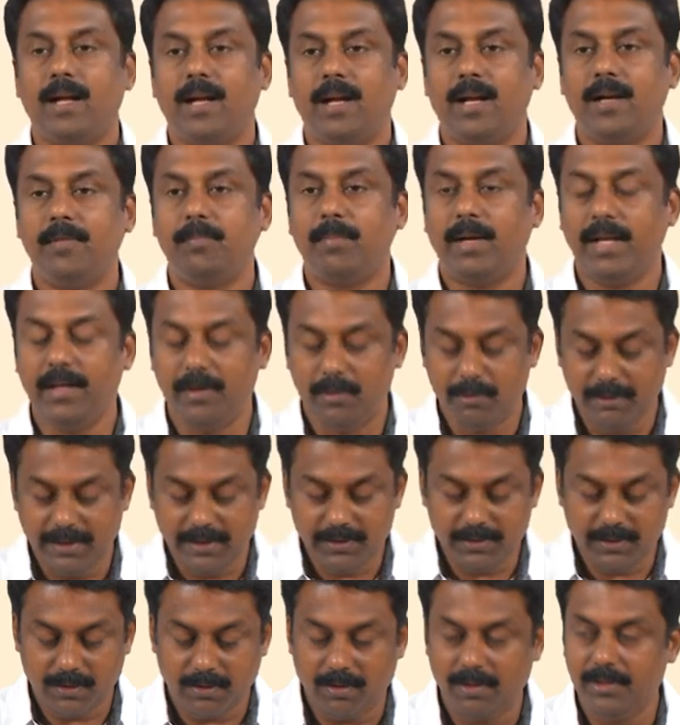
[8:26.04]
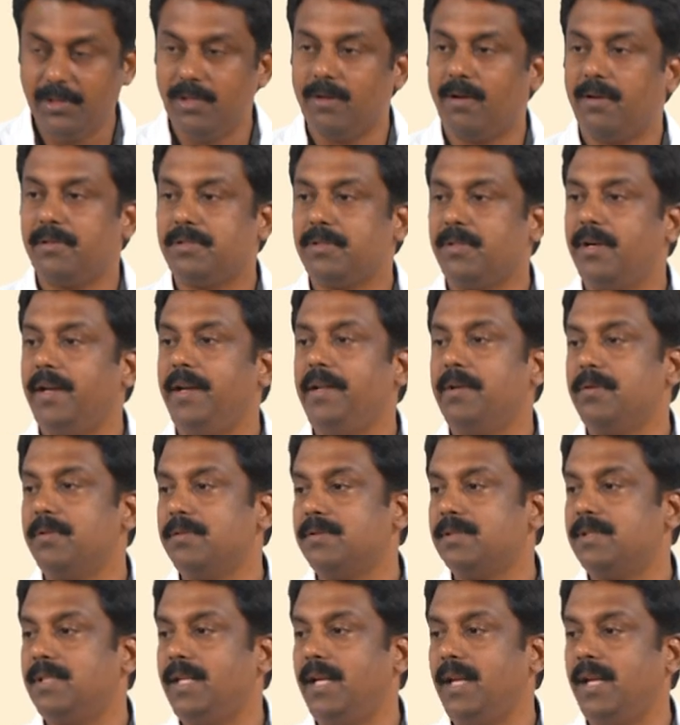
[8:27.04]
and by doing so you also
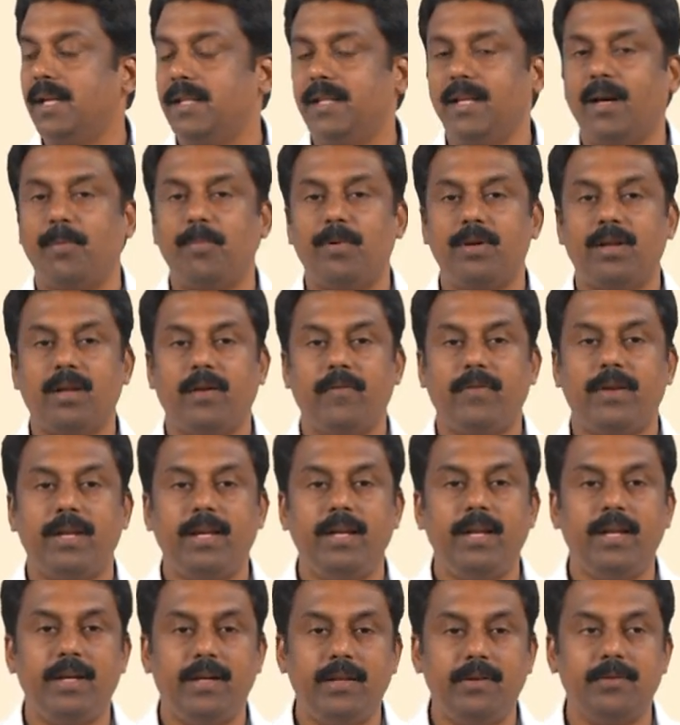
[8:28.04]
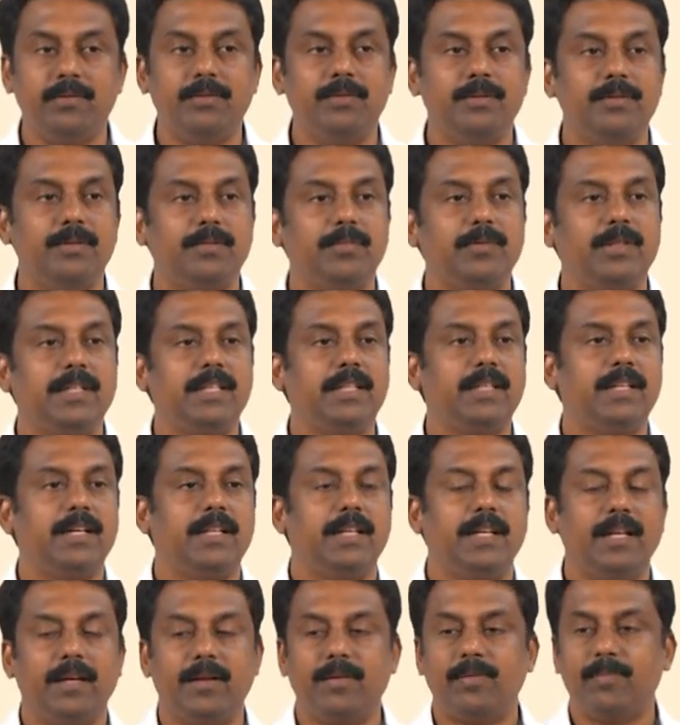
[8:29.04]
reduce the, the amount of heat you
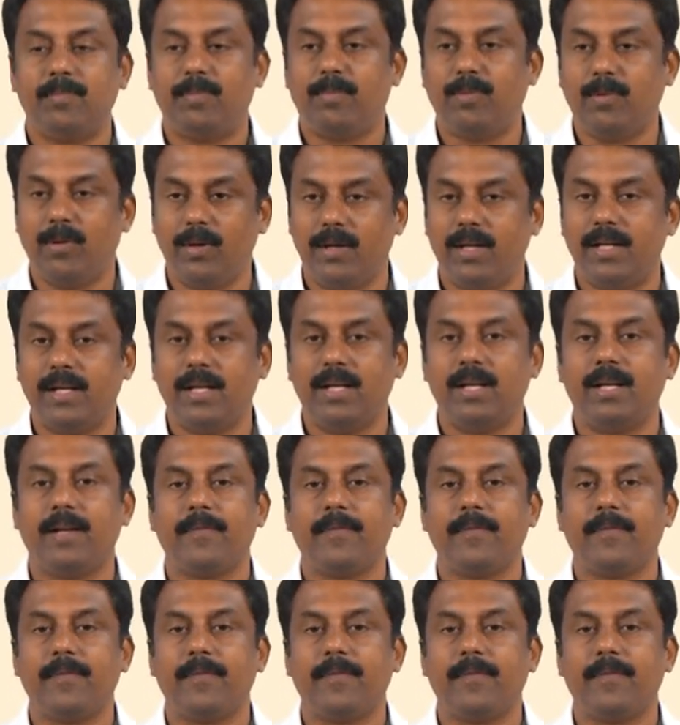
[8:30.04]
put